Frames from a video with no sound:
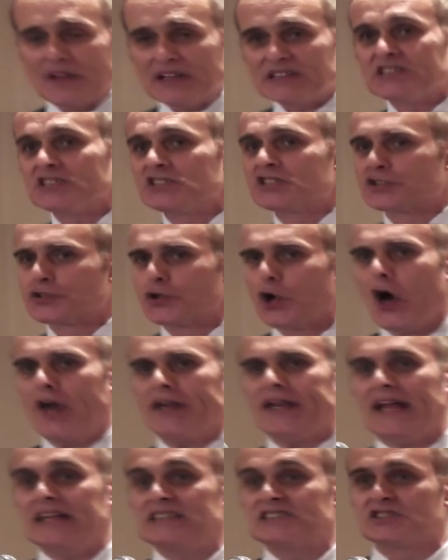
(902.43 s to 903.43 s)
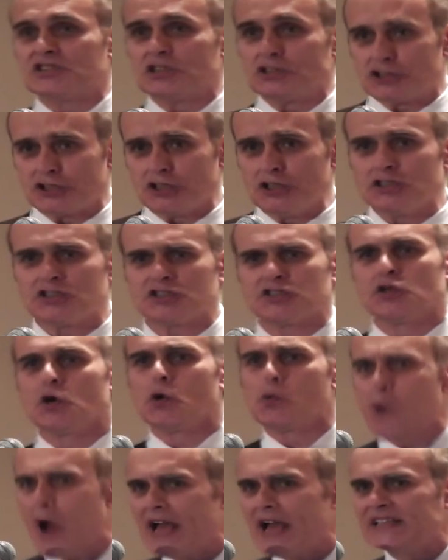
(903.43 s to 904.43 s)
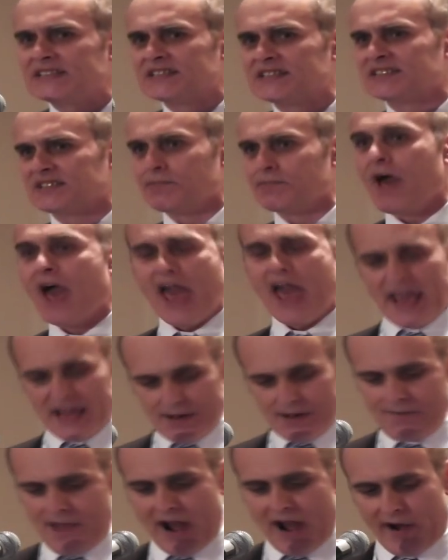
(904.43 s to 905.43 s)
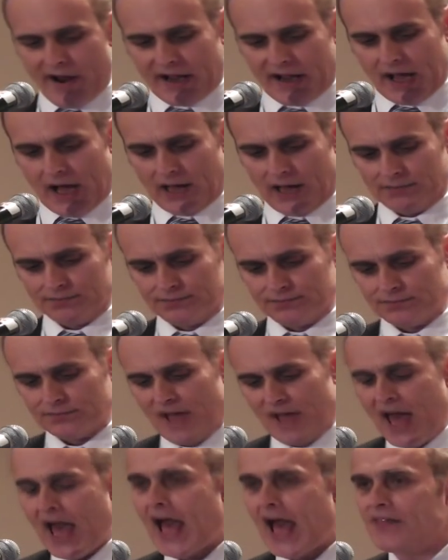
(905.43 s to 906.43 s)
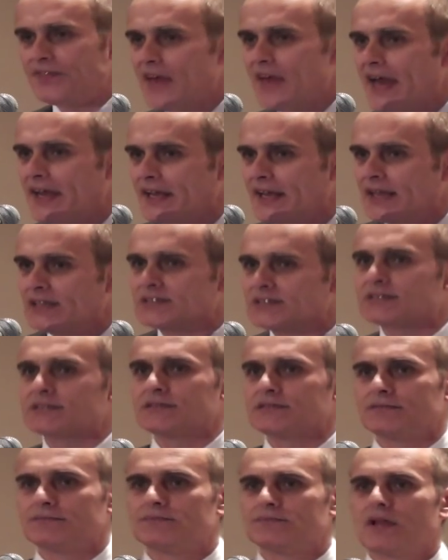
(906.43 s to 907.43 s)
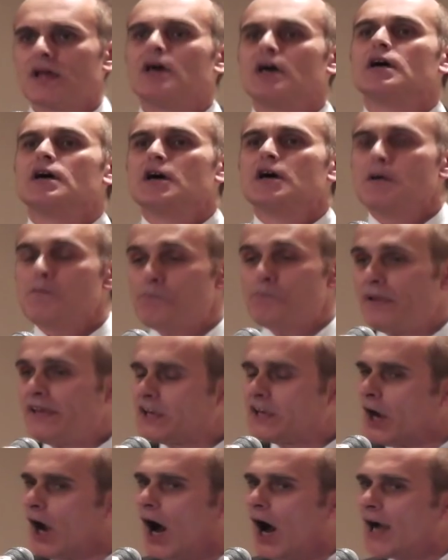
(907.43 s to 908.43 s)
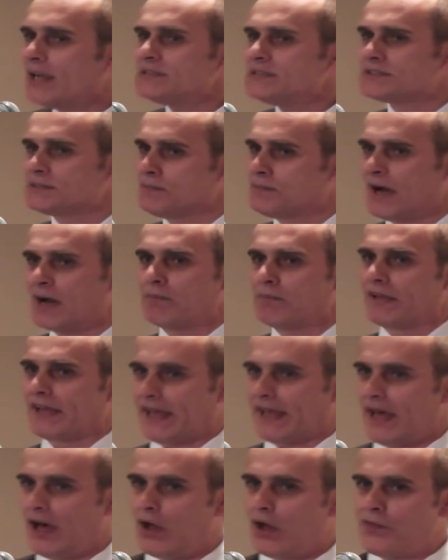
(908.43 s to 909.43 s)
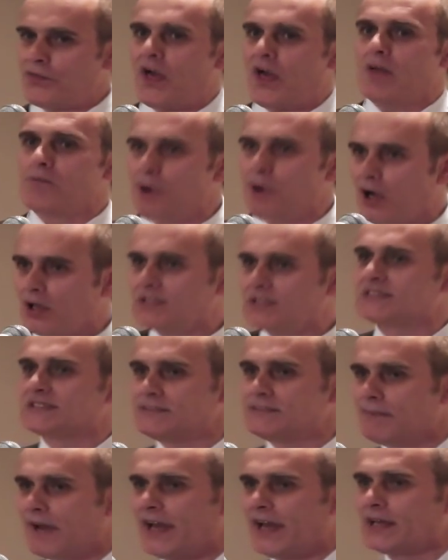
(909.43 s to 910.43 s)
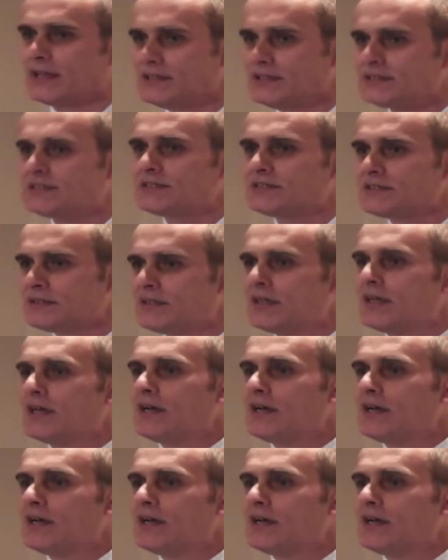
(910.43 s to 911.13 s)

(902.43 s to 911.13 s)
that destroyed institutional racism in America. And that is, be kind to public health and policy makers.